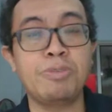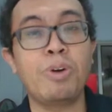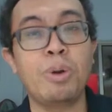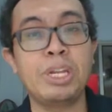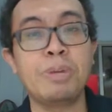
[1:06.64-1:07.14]

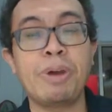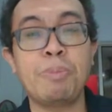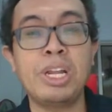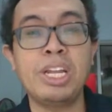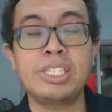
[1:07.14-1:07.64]
form in the
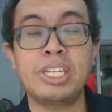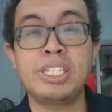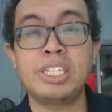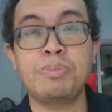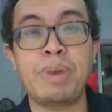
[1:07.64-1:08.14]
Premier League, such
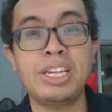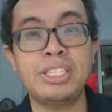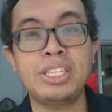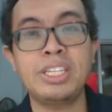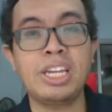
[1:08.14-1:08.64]
as
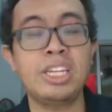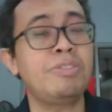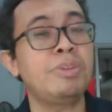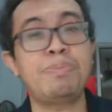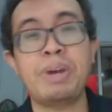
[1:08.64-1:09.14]
Madison and
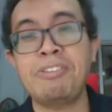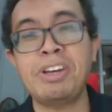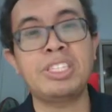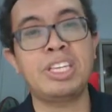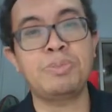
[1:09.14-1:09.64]
even
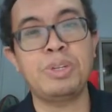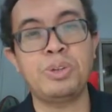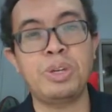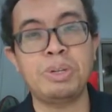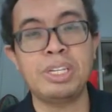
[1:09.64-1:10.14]
Perez has been
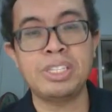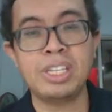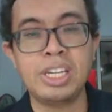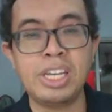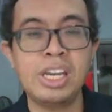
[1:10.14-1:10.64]
doing
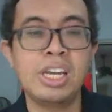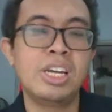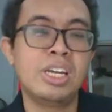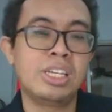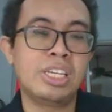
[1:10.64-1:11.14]
decently.
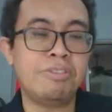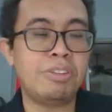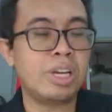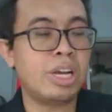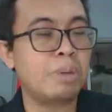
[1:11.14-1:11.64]

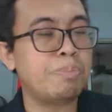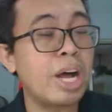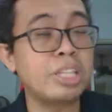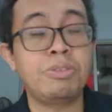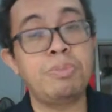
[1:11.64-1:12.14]

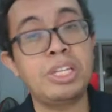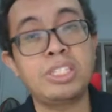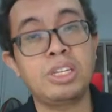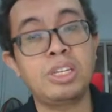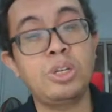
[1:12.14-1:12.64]
Barnes remains
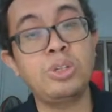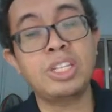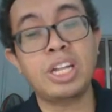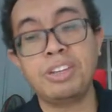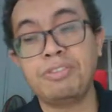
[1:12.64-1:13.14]
a huge
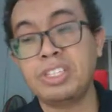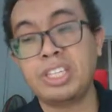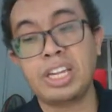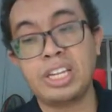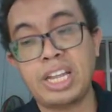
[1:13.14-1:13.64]
starting risk,
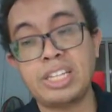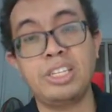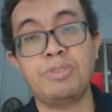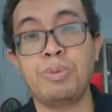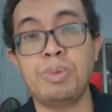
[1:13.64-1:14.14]
and that's
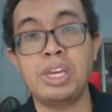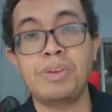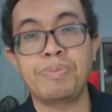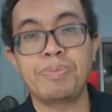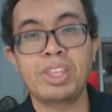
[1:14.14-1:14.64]
it for me.
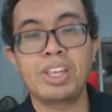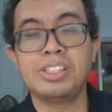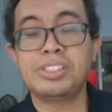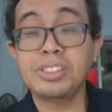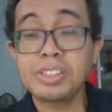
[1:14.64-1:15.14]

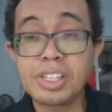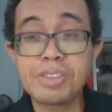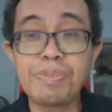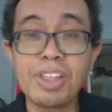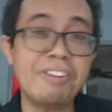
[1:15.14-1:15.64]

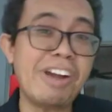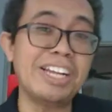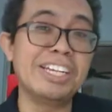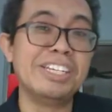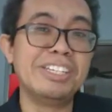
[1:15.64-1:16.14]
All
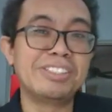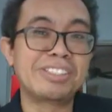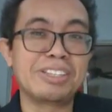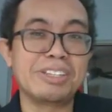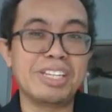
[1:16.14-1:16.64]
right,
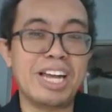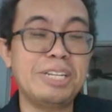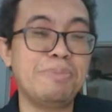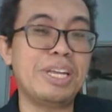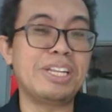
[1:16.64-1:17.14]

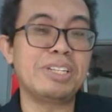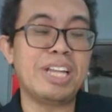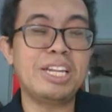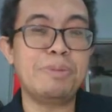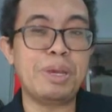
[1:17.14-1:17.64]
other
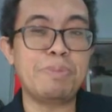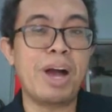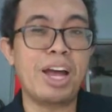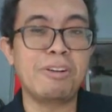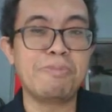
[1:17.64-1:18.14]
big
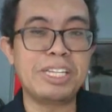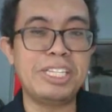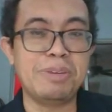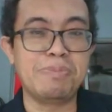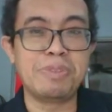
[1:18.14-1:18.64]
part of my
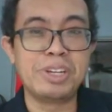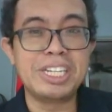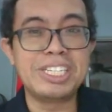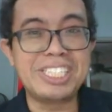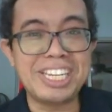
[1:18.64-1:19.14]
team.
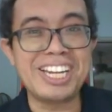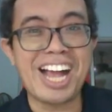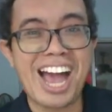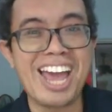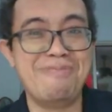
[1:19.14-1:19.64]
Did
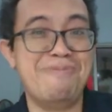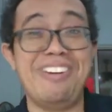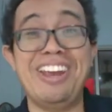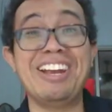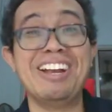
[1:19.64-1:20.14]
I
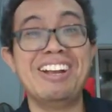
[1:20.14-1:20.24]
break